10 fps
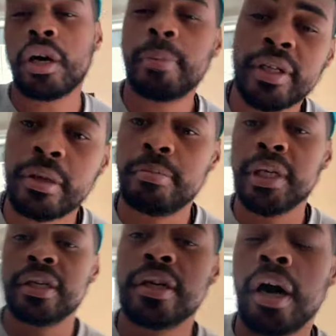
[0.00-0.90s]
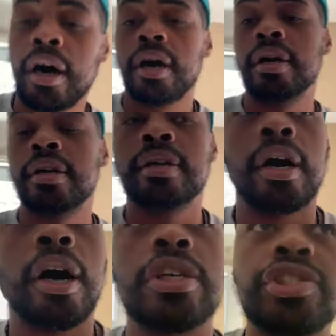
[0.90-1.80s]
about the
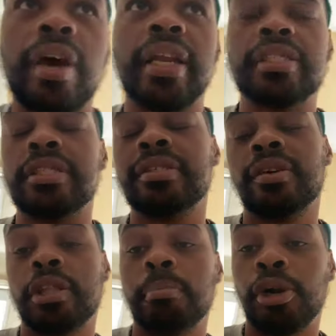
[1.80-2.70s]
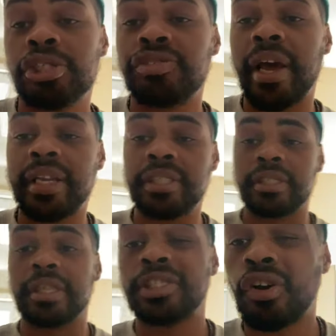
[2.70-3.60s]
BRRR strategy, or the BRRRR strategy.
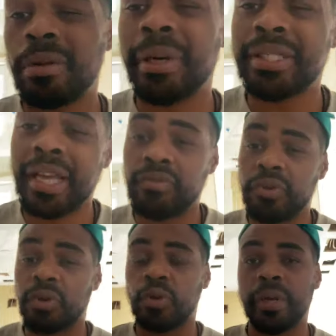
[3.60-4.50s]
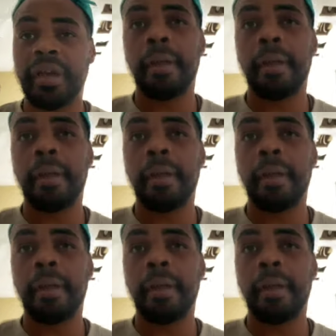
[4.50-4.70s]
Let's talk about that real quick.